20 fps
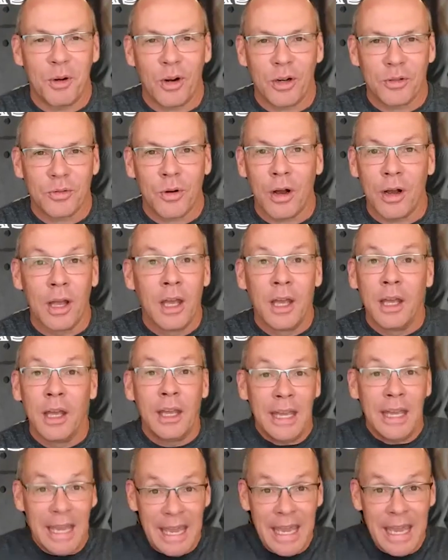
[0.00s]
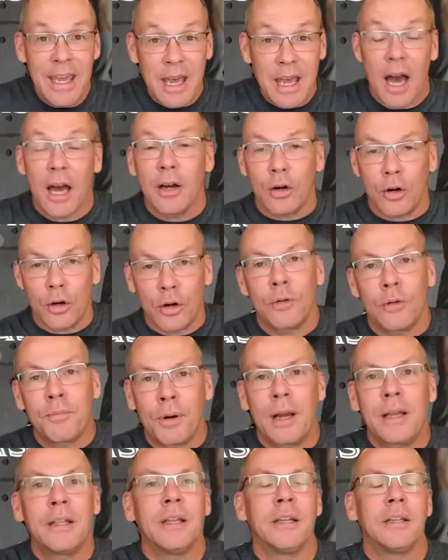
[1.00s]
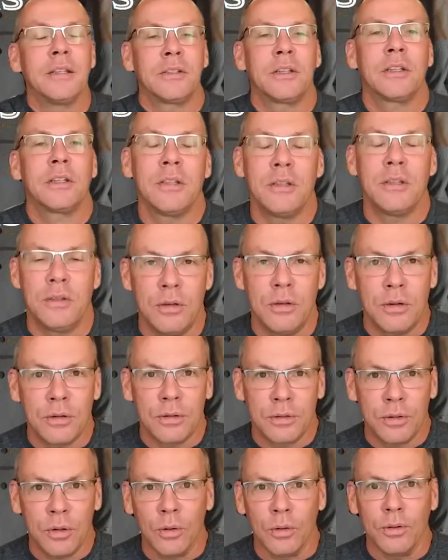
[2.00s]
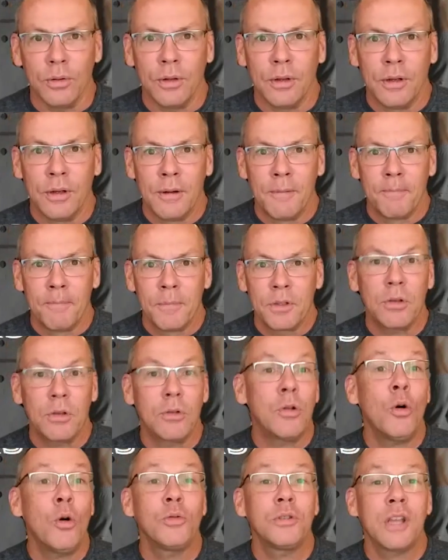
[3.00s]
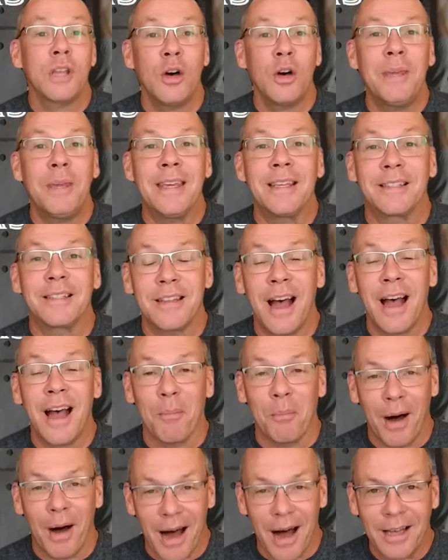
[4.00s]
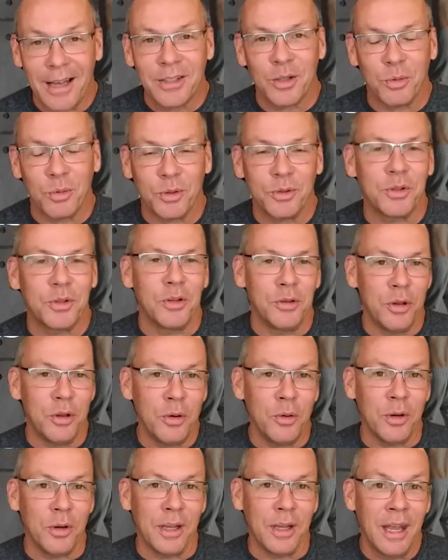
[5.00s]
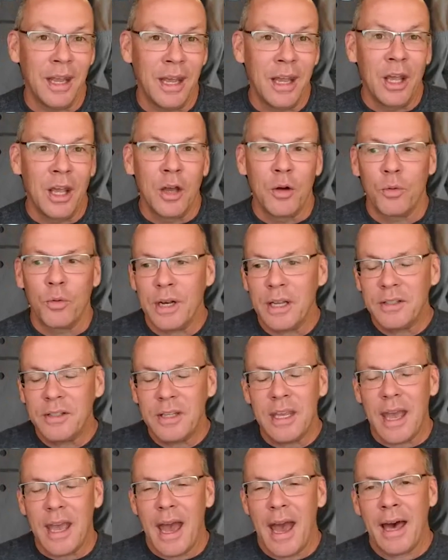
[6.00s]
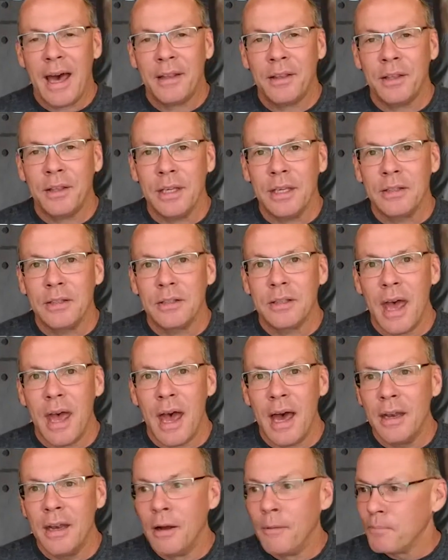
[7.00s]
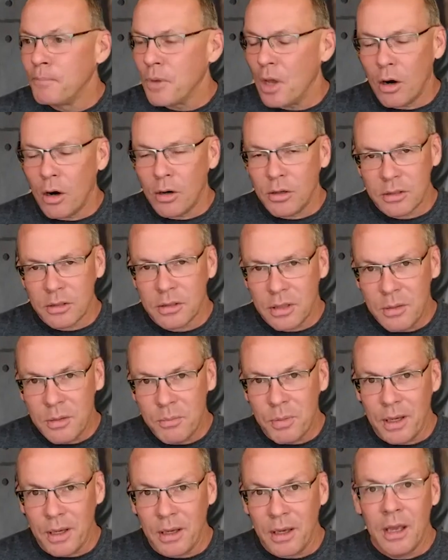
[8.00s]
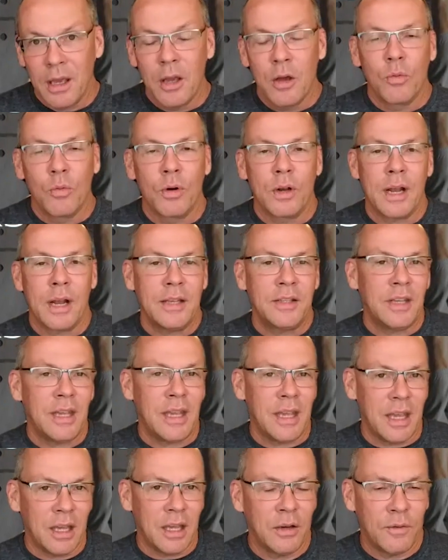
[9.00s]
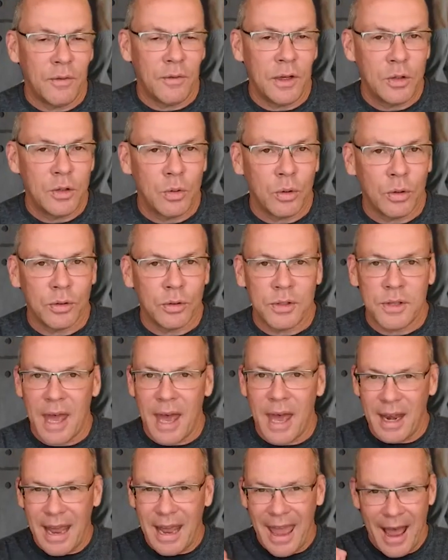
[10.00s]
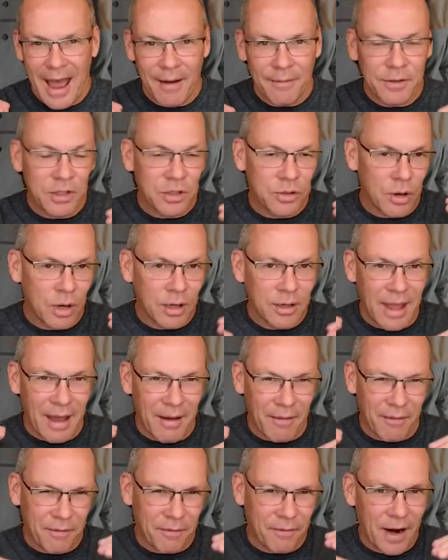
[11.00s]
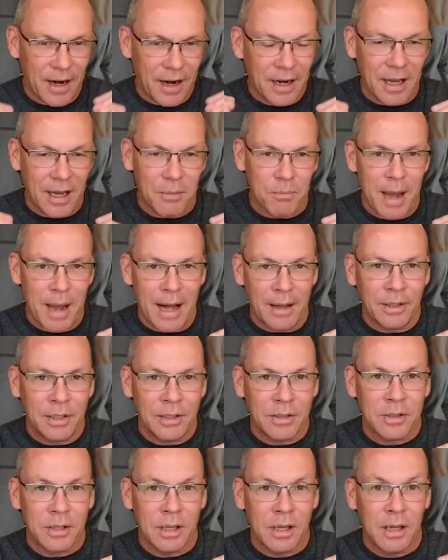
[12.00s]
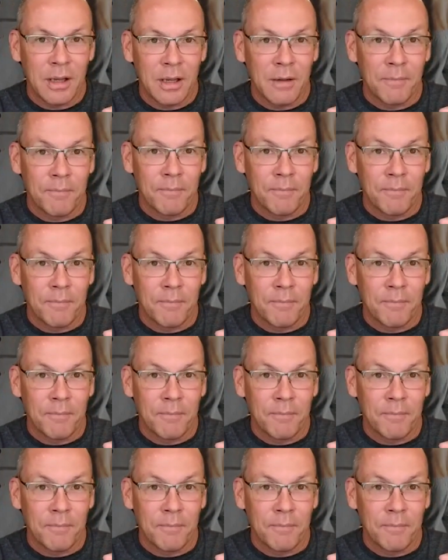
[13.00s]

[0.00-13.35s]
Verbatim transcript: this is going to come across wrong. He got her pregnant at 62 years old. So don't tell me it's not possible to do it. When I see athletes that are sleeping, when I see individuals that have struck that finite balance,